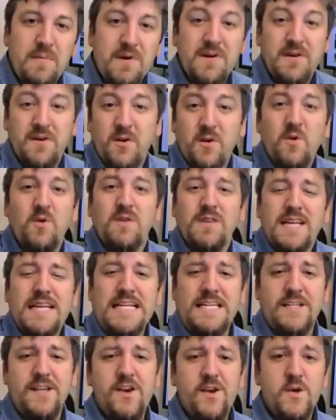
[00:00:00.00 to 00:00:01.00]
But Google
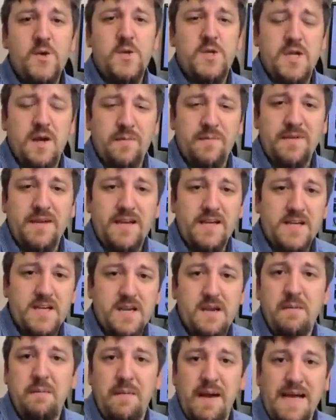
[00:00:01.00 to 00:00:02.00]
needs to do something to
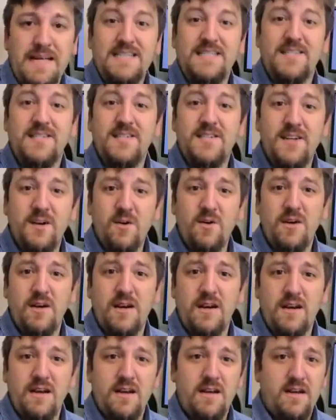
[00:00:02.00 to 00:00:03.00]
combat
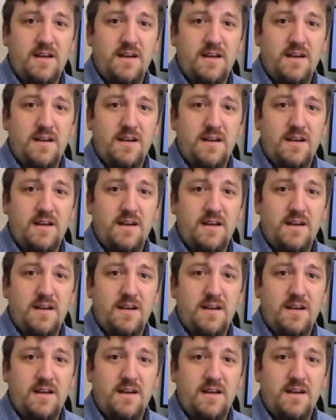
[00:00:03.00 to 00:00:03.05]
Siri.